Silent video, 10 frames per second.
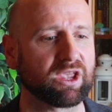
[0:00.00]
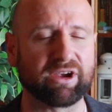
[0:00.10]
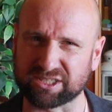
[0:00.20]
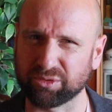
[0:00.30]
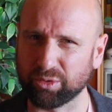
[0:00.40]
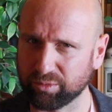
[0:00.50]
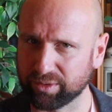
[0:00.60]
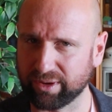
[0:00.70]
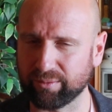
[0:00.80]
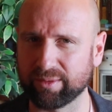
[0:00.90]
Okay, so
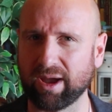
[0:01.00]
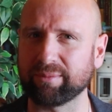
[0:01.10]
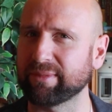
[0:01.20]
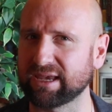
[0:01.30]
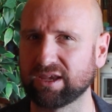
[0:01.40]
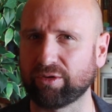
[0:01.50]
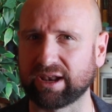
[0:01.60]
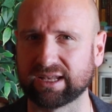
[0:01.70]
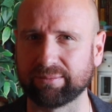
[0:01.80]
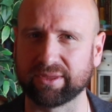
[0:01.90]
we might be making
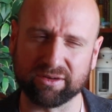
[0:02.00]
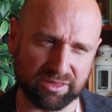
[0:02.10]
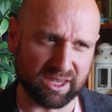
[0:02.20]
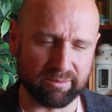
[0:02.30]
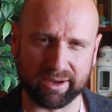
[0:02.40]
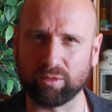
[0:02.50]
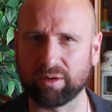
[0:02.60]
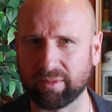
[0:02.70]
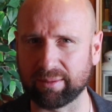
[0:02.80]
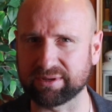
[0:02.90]
quite a leap there, and think about
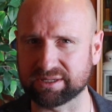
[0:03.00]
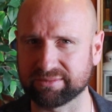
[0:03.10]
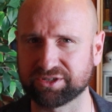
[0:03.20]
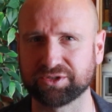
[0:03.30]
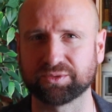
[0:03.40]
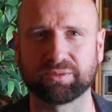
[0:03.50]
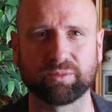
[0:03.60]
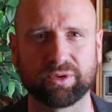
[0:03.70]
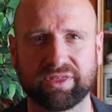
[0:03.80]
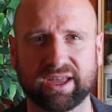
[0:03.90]
what might be some issues
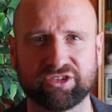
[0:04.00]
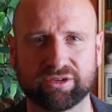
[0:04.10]
with that